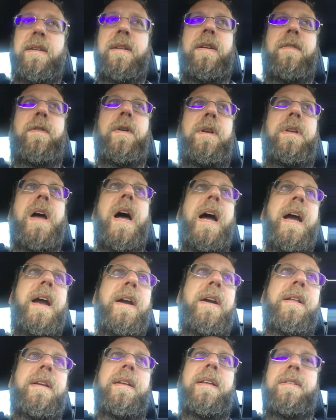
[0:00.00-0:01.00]
If you're
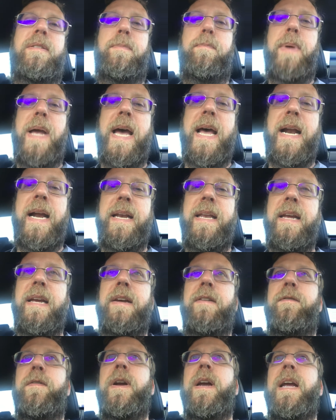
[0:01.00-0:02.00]
tired, it's a bad idea.
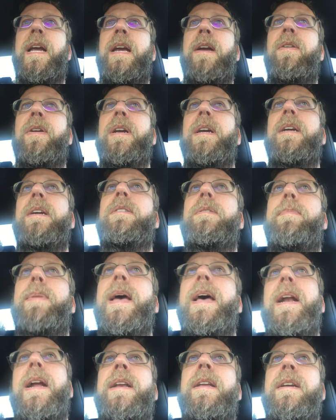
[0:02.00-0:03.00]
If you're angry, it's a
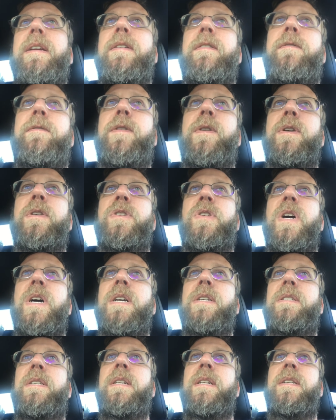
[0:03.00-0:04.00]
bad idea. If you're
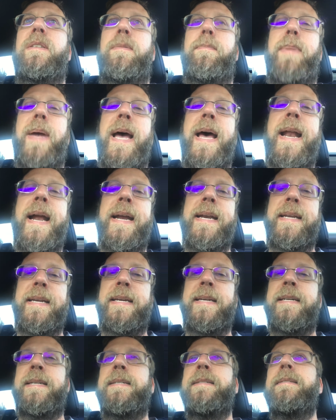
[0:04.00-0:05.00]
exhausted, it's a bad
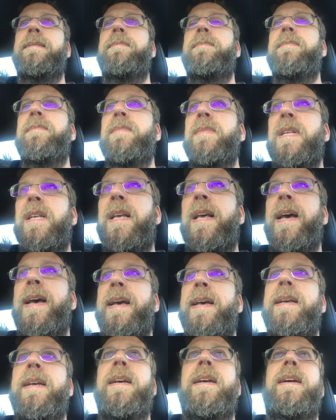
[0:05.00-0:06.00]
idea.
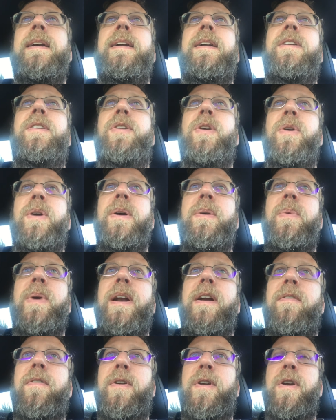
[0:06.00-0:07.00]
Okay? Do it
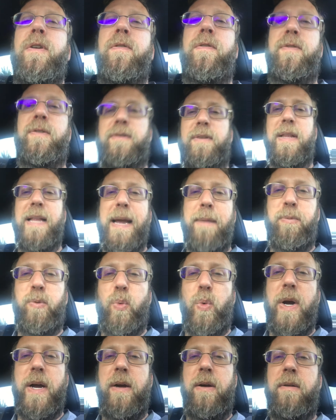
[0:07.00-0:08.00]
whenever you've slept
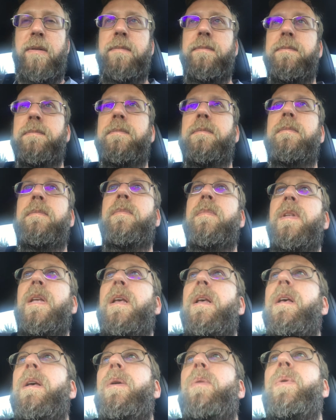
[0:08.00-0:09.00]
well,
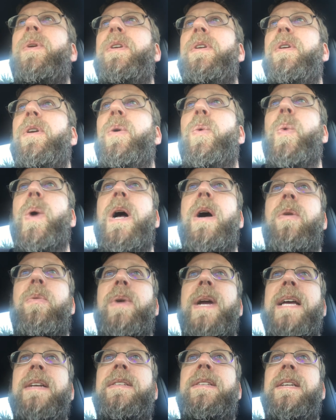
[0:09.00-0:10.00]
when you're well
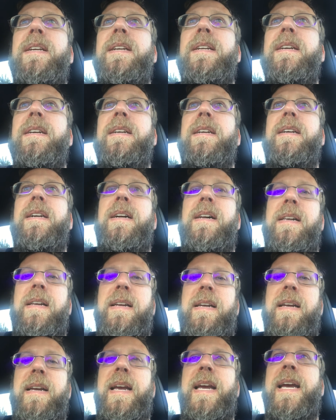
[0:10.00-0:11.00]
rested,
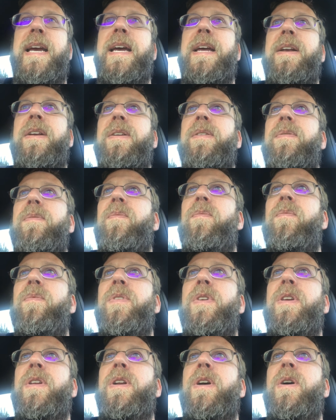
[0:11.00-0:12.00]
and
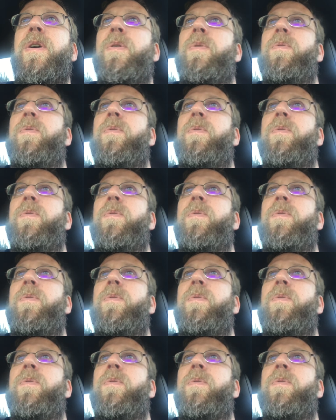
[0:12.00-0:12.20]
when